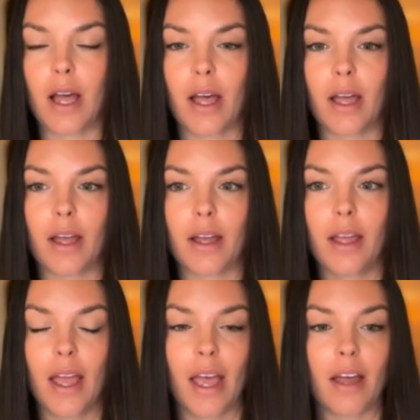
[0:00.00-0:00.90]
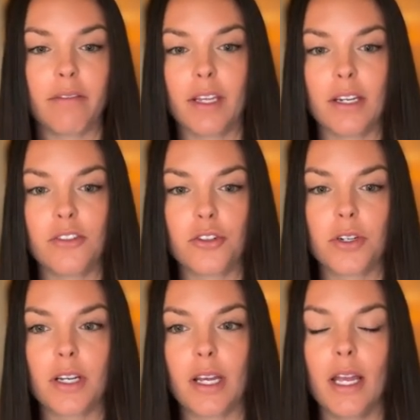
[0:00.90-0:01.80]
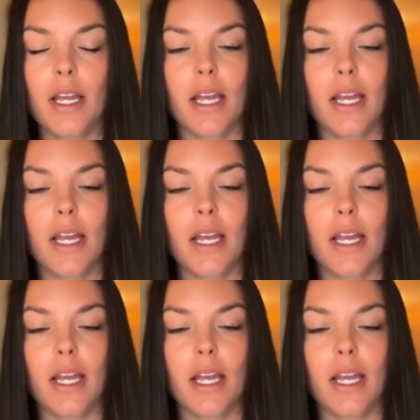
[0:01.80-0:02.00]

having an injury,